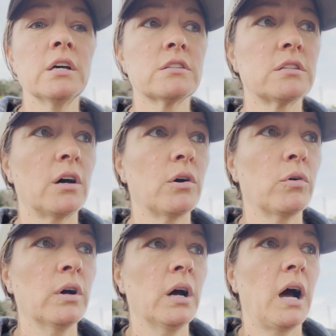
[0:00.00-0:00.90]

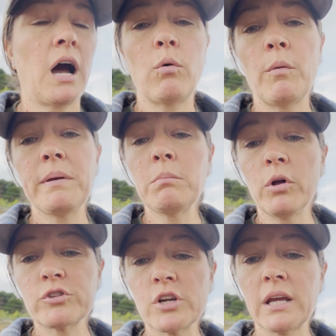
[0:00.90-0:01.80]
So we'll be
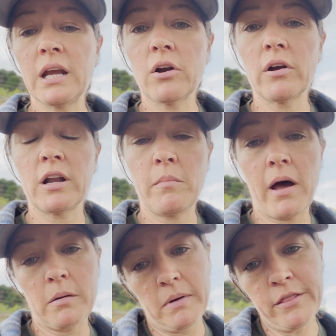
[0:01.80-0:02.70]
mulching here in
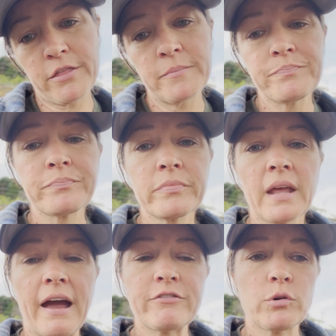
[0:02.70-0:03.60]
about a month
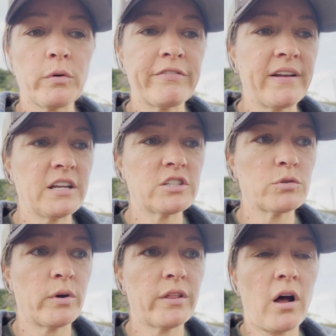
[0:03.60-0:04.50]
after we're
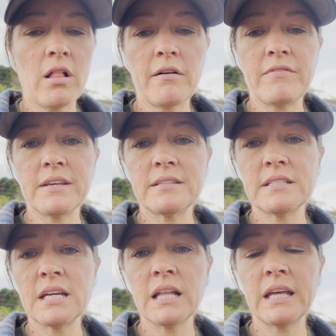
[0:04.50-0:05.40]
finished with all of this
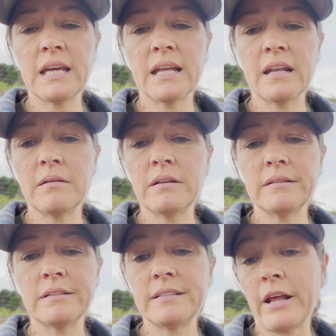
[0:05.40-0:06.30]
tilling
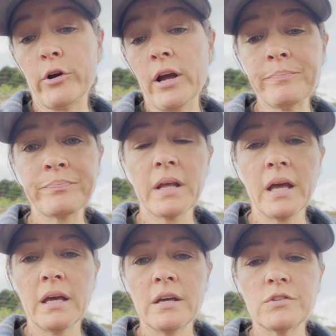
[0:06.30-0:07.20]
and etc.
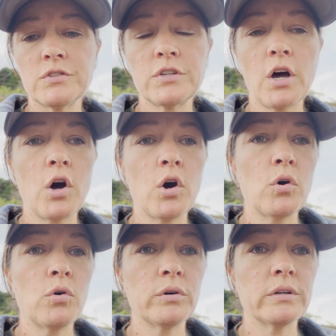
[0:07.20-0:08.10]

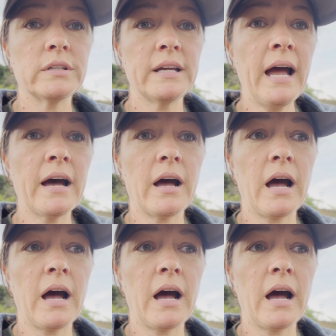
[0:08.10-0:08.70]
So yeah,